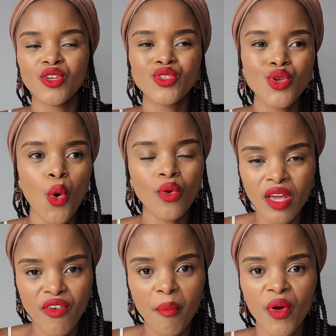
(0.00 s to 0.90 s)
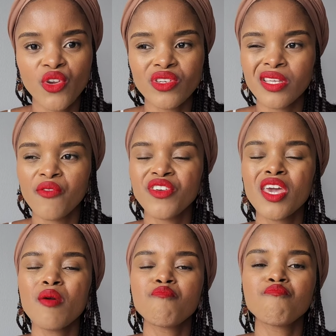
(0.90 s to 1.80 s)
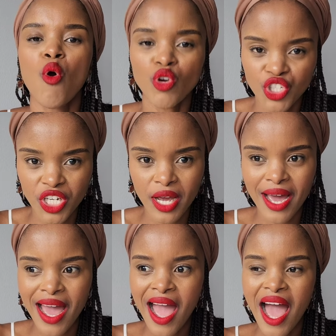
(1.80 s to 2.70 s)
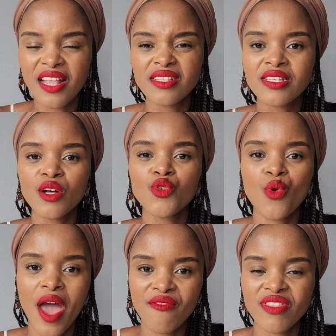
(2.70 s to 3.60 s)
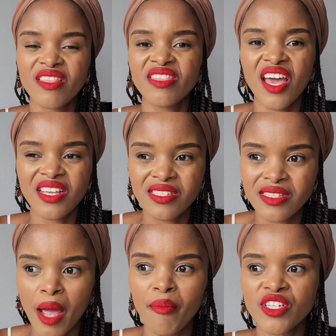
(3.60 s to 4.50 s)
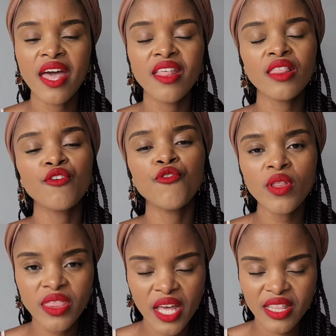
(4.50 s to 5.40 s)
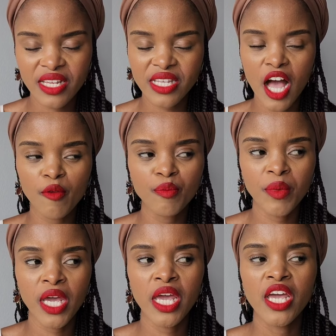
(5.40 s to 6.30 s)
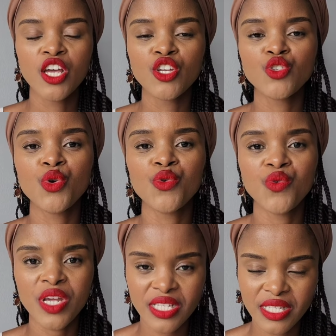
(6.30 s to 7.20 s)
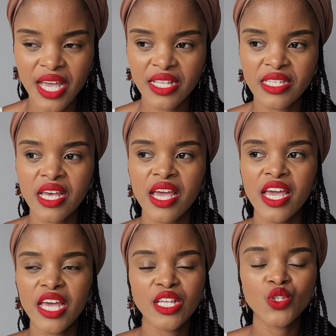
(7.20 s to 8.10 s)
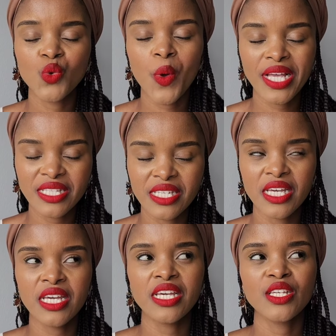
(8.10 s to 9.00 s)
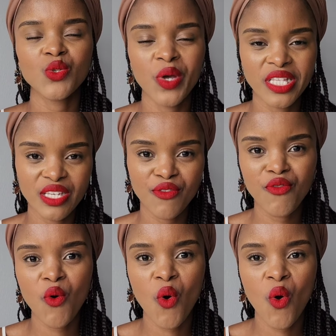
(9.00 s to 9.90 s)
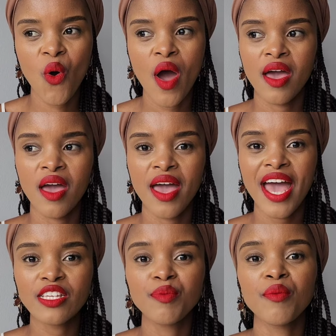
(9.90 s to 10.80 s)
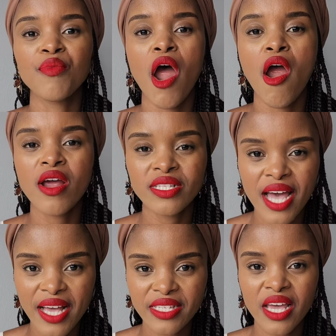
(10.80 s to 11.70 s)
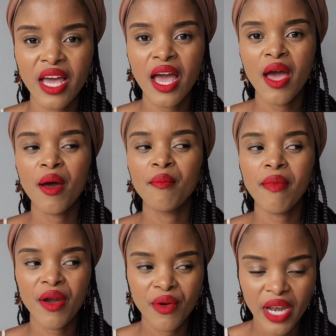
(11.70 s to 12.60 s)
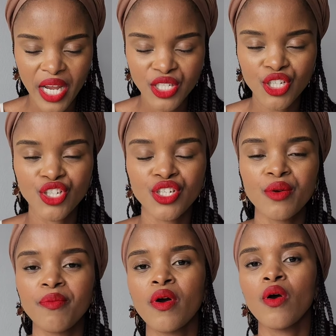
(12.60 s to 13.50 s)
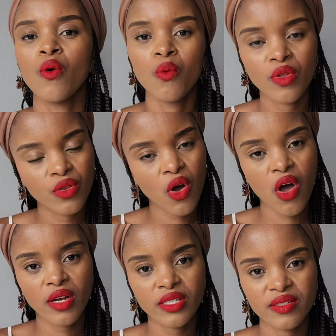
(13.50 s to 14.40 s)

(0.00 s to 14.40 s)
Don't give up on yourself. Keep pushing until you have that thing established. And then the fourth thing that's helped me to reset in 2024 has been prioritizing my relationship with God.